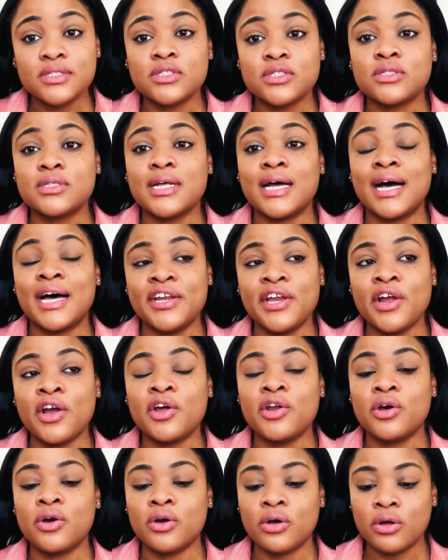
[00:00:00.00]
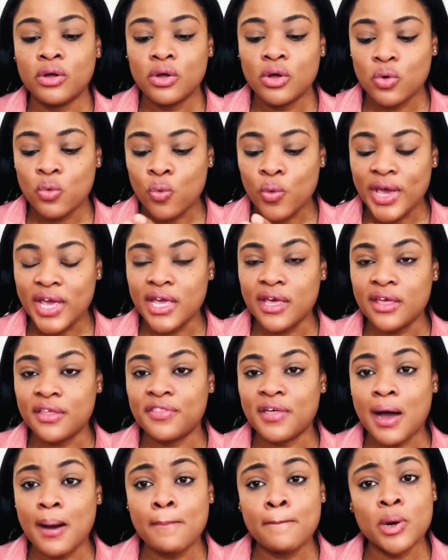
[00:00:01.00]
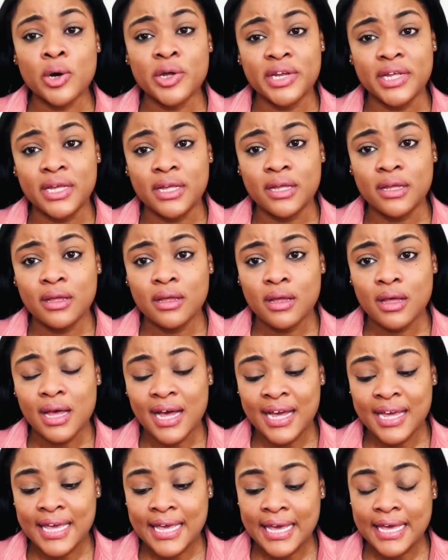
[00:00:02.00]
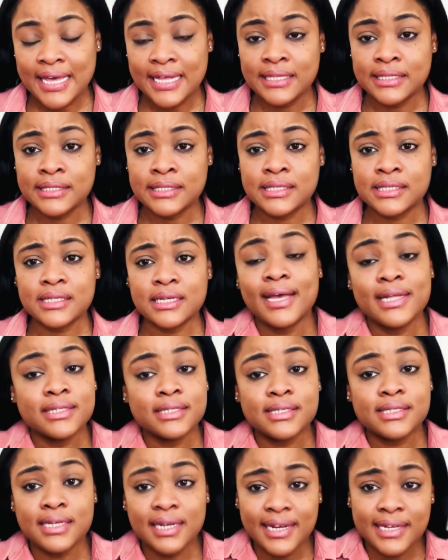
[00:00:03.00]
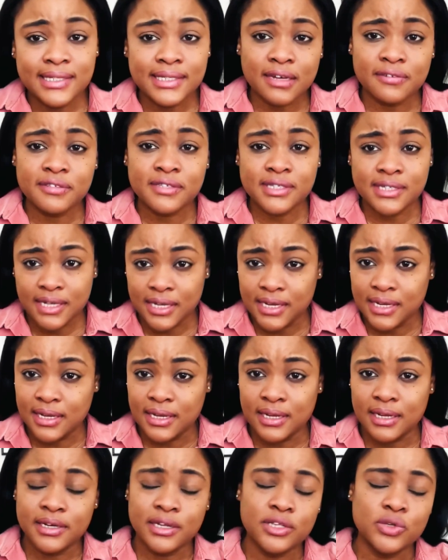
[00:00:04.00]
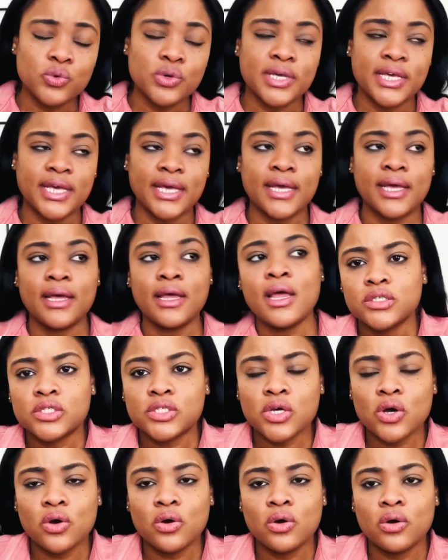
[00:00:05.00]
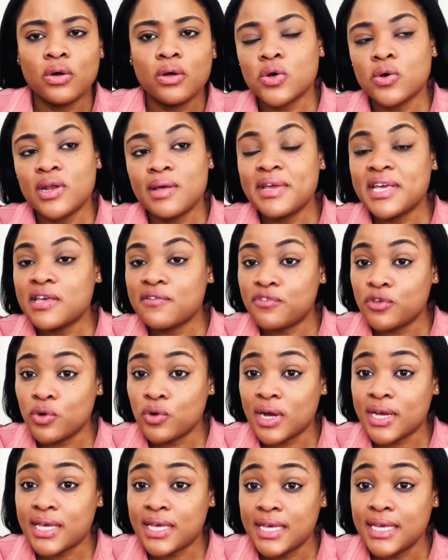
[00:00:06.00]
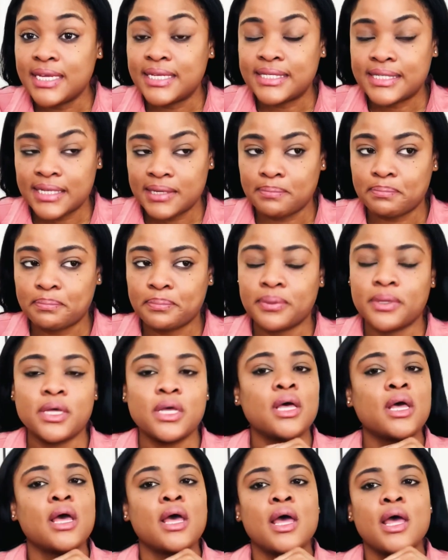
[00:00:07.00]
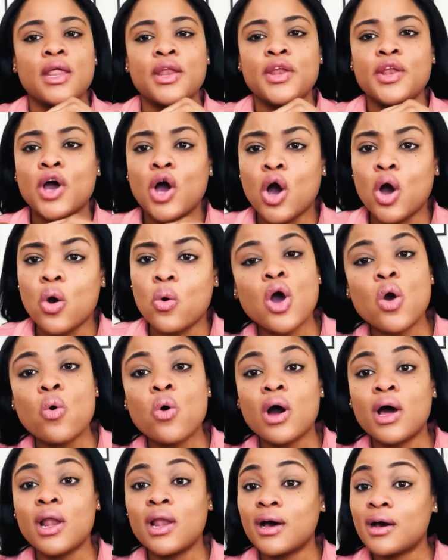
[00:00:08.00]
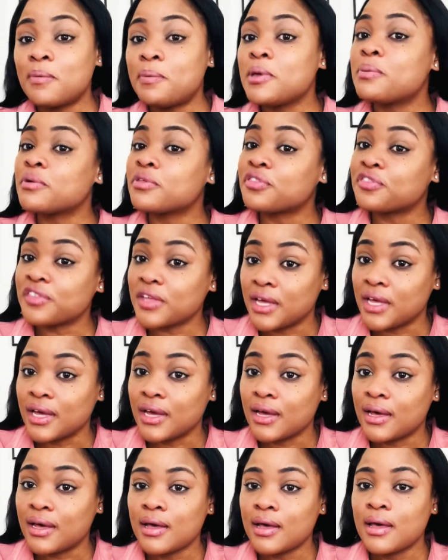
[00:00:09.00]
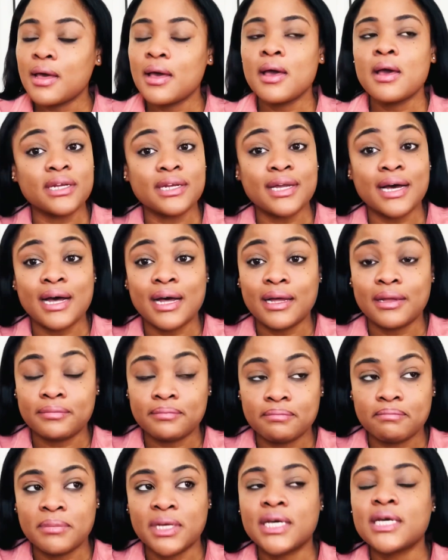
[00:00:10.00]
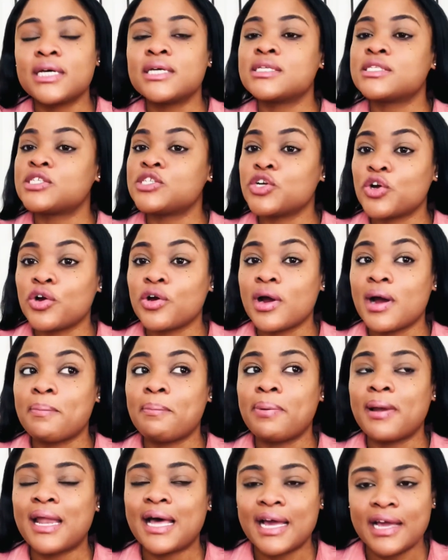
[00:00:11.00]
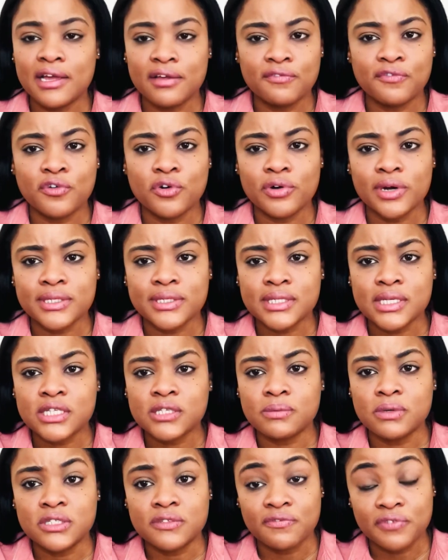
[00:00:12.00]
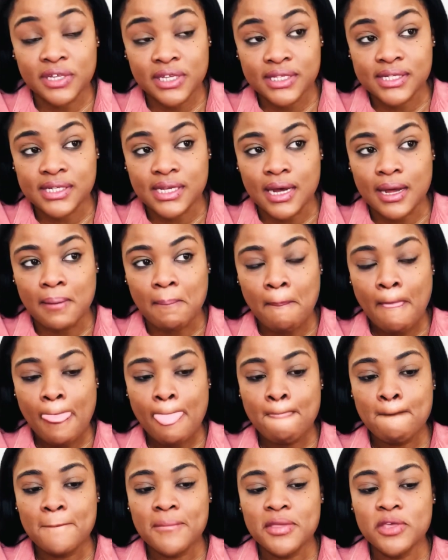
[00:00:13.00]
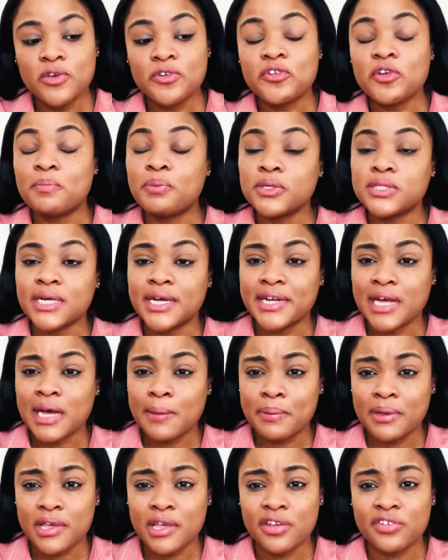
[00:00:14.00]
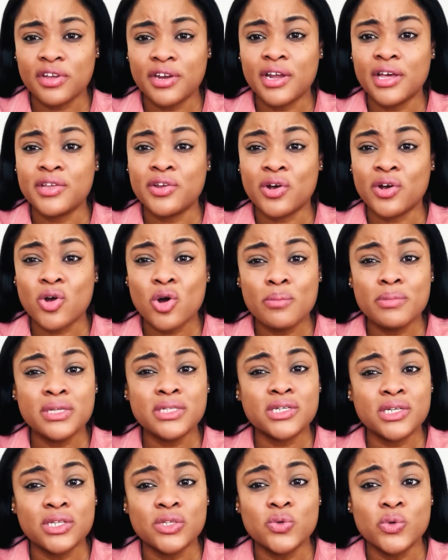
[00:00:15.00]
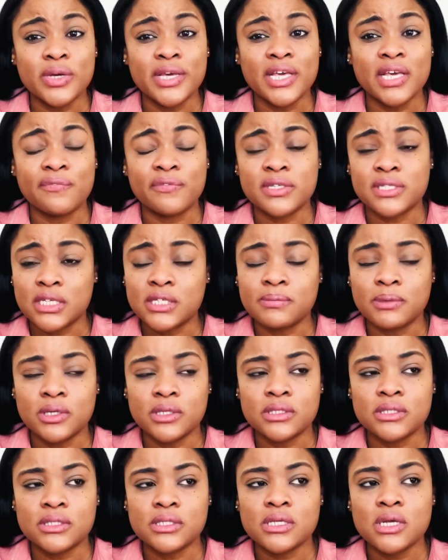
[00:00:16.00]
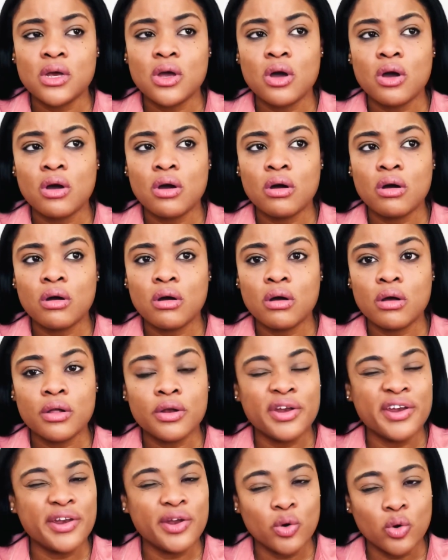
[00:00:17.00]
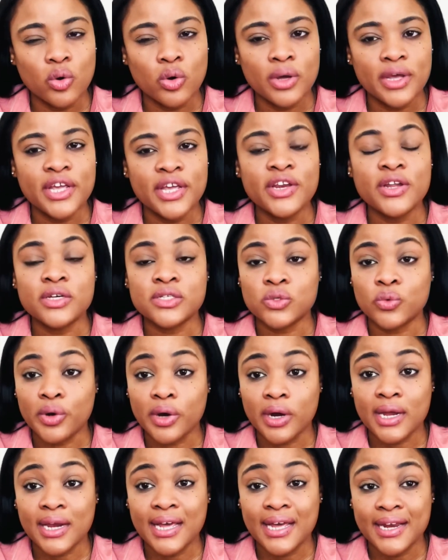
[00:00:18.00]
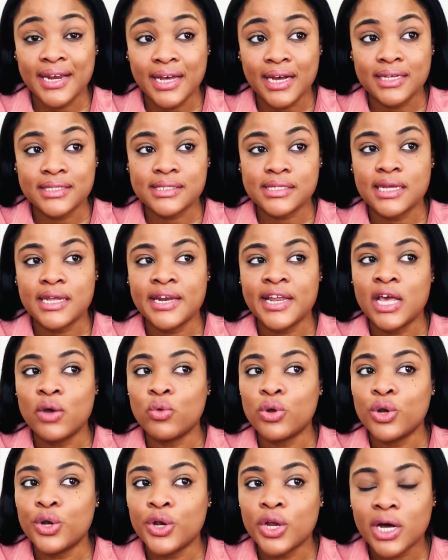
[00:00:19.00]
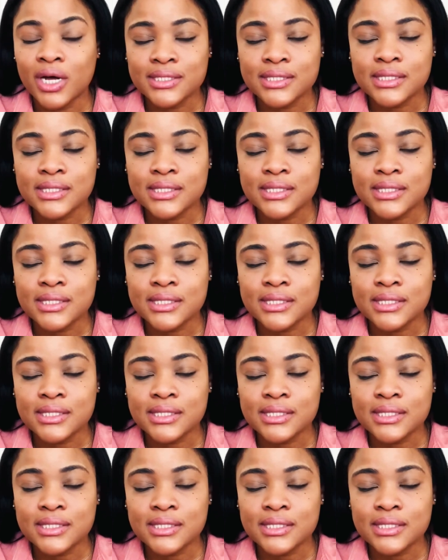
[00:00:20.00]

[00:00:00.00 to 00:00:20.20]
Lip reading: and they're going to weigh that money against the length of stay in the UK. So let me give you a key tip. Now, a lot of people think that because you're applying for a 6 months visa, you should put on the application that you're coming to the UK for 6 months. No, it doesn't work like that. They will not